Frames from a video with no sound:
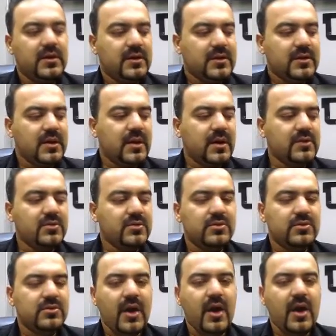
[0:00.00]
that I don't
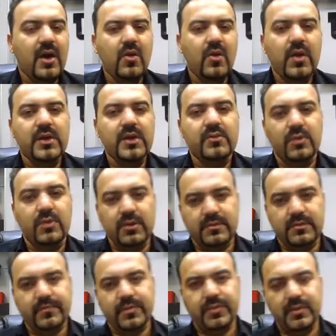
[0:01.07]
know how anyone
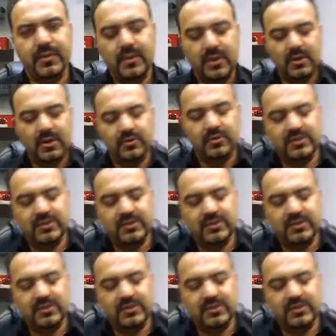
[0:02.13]
who